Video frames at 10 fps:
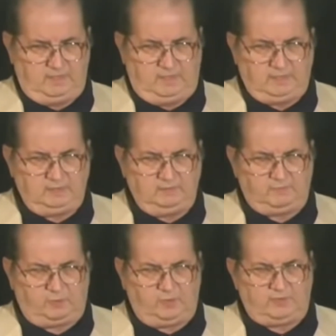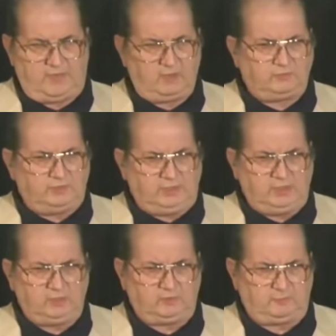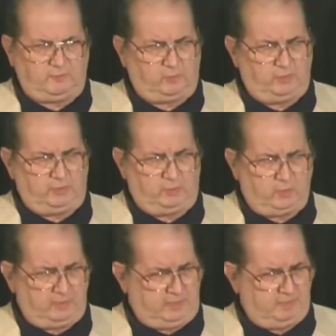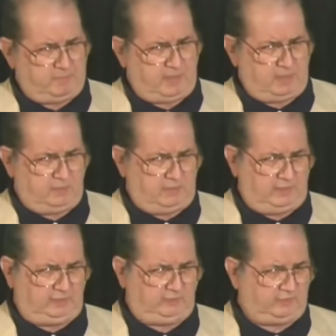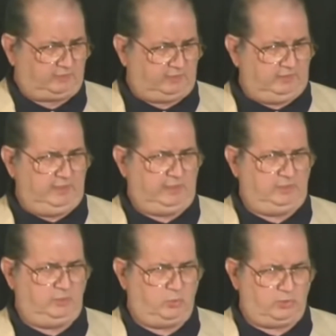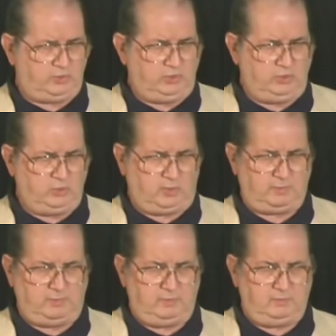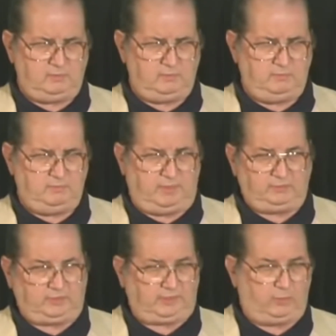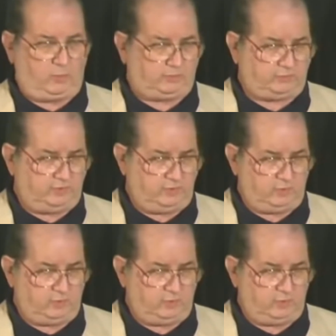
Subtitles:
And for 1,000 years before the Roman Empire existed in Northern Europe, basically Western